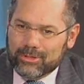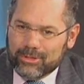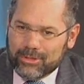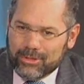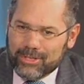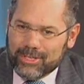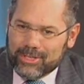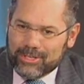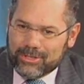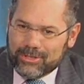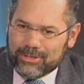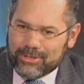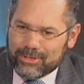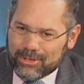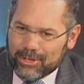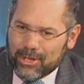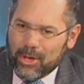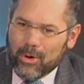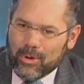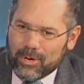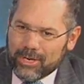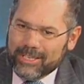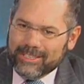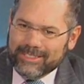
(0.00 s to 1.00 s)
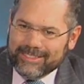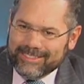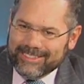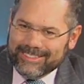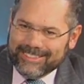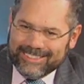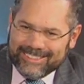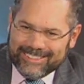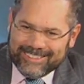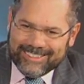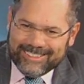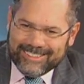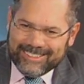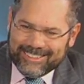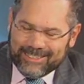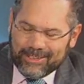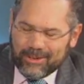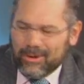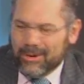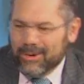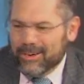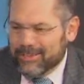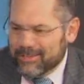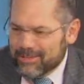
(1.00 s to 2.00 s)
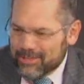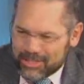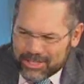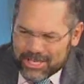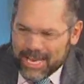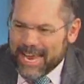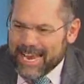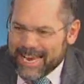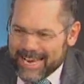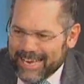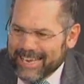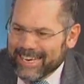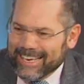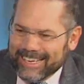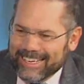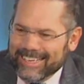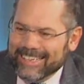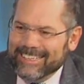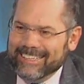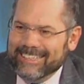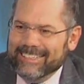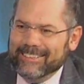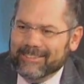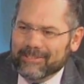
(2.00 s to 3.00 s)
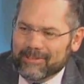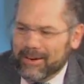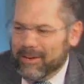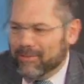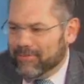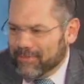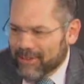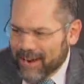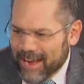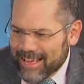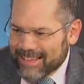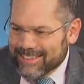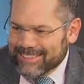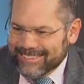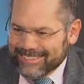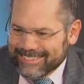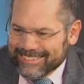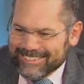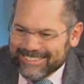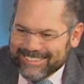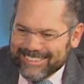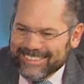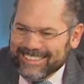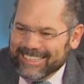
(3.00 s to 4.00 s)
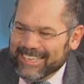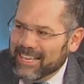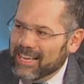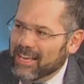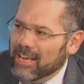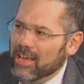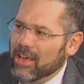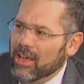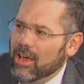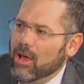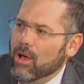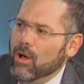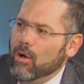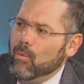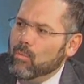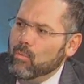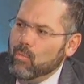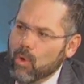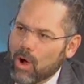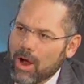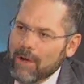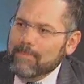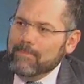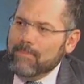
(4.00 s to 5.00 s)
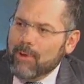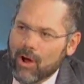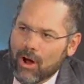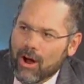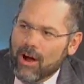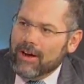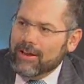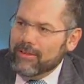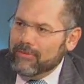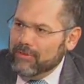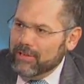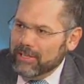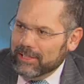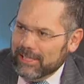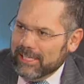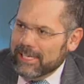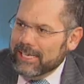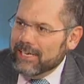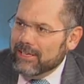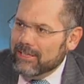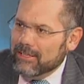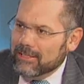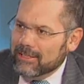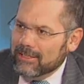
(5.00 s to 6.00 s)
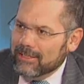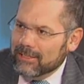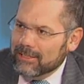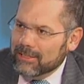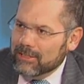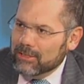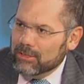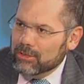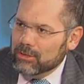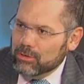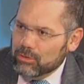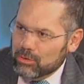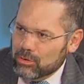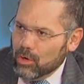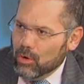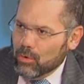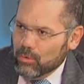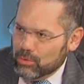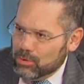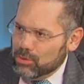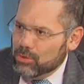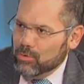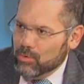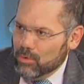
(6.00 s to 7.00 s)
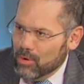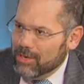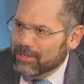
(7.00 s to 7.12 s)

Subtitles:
to this slogan or saying, refrán, what part of illegal don't you